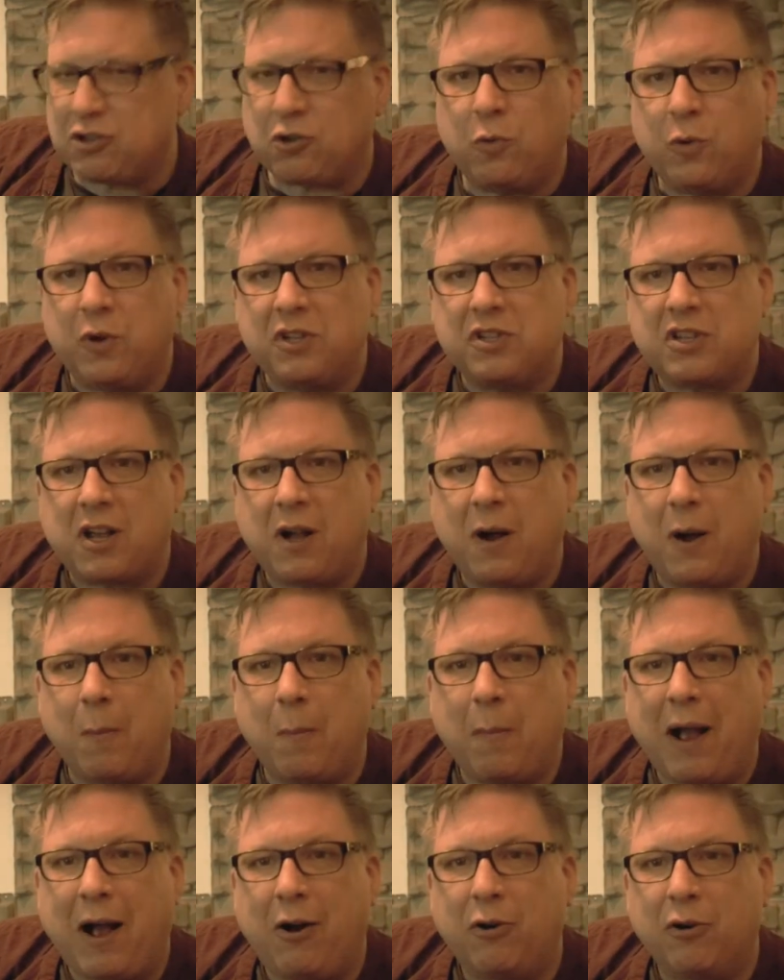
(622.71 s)
always
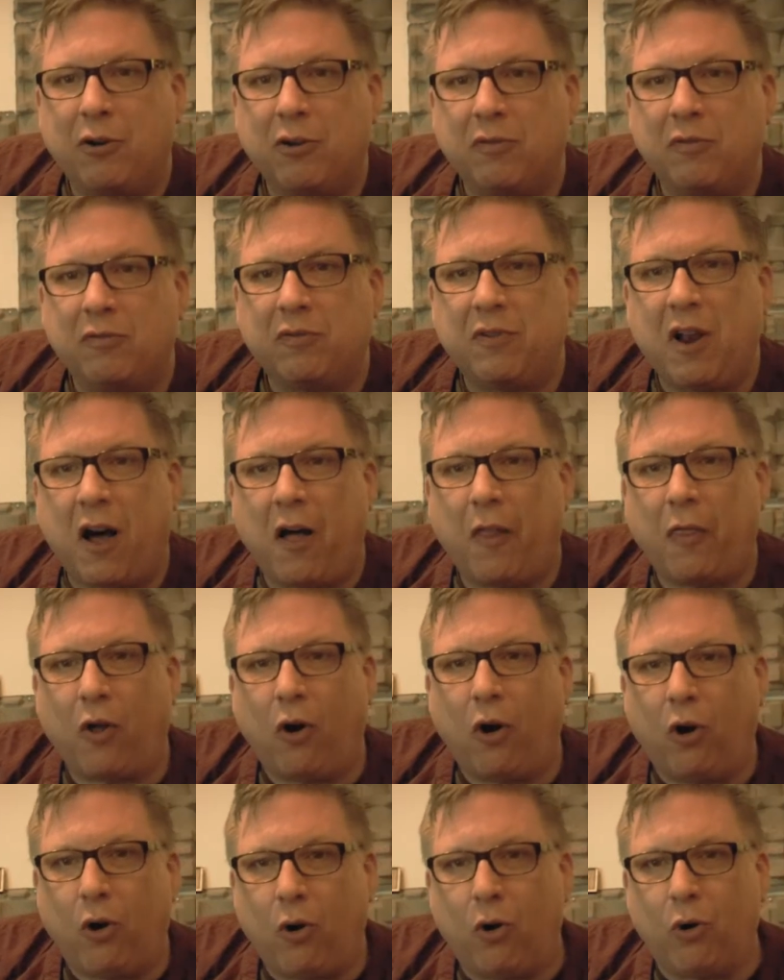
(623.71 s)
come out of, not the
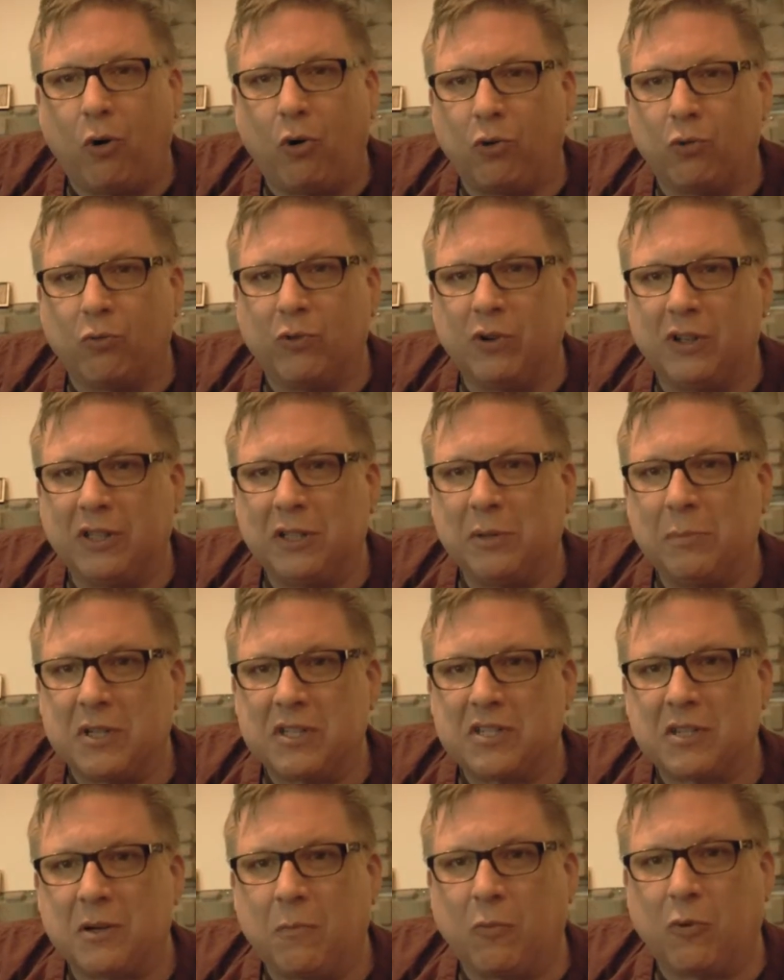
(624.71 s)
hole really, but
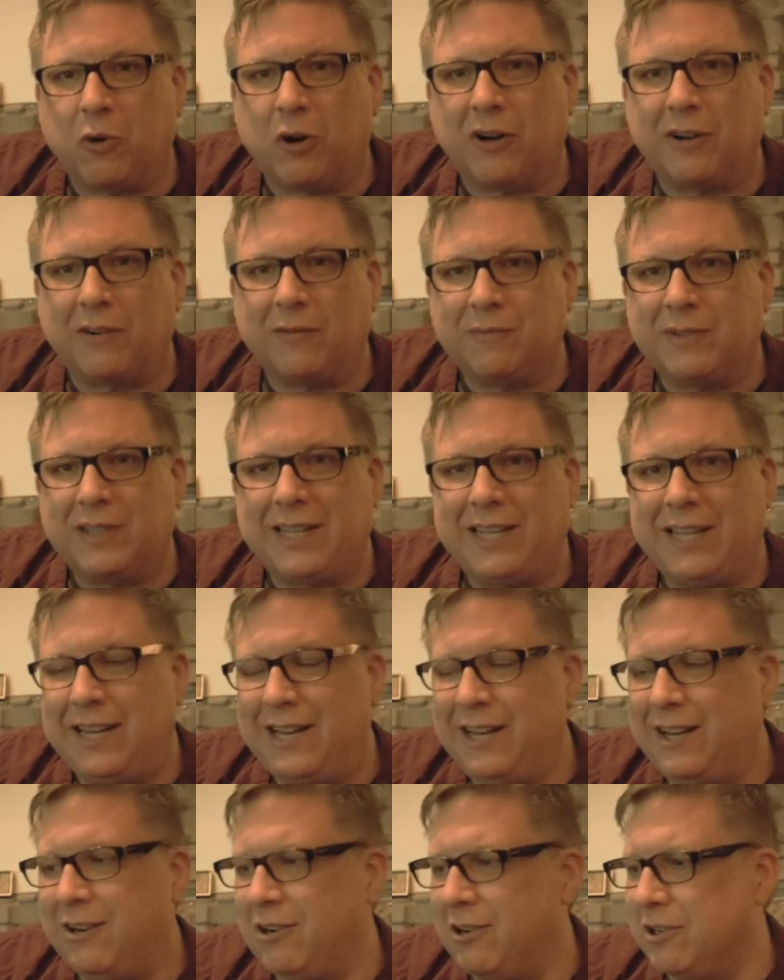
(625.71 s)
somewhere
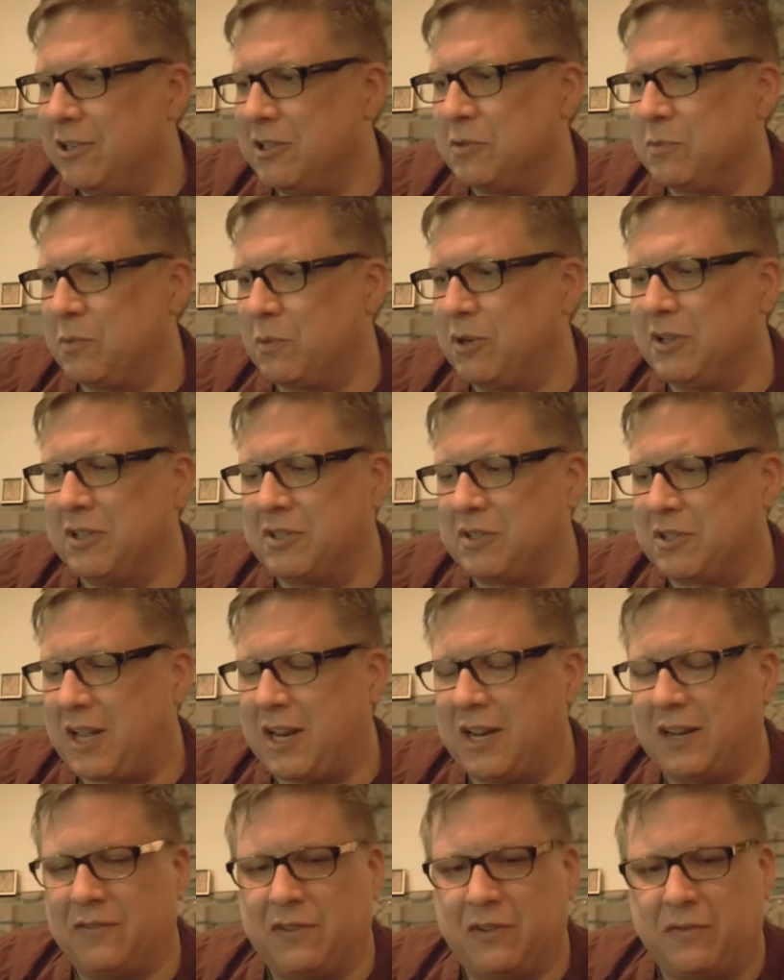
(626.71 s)
here is where it's
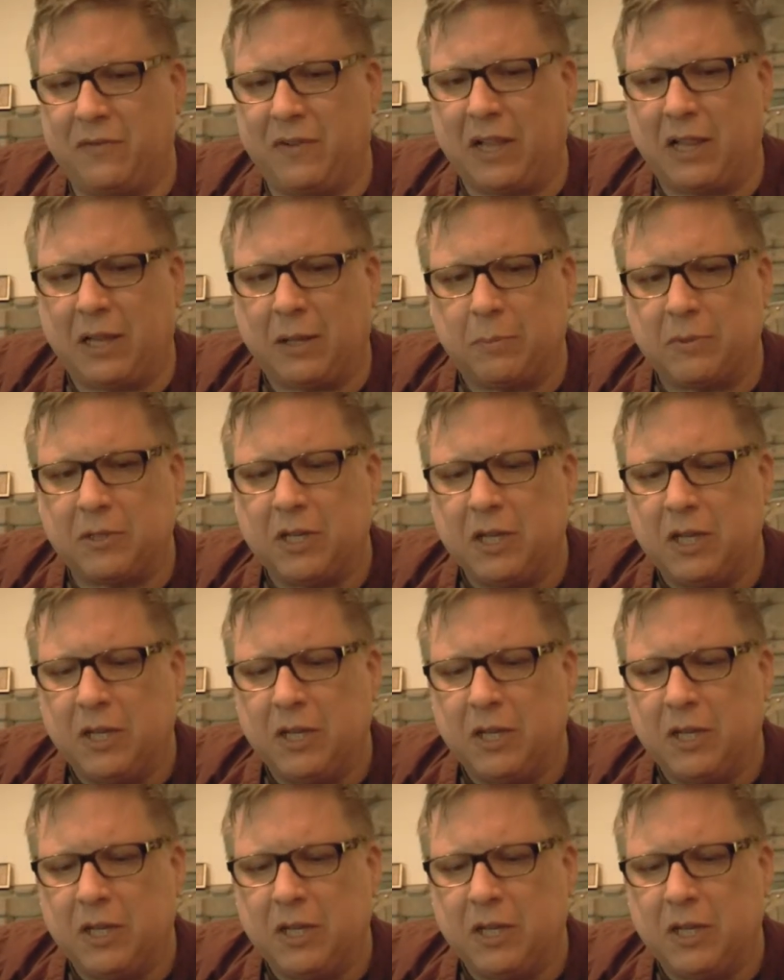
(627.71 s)
kind of developed.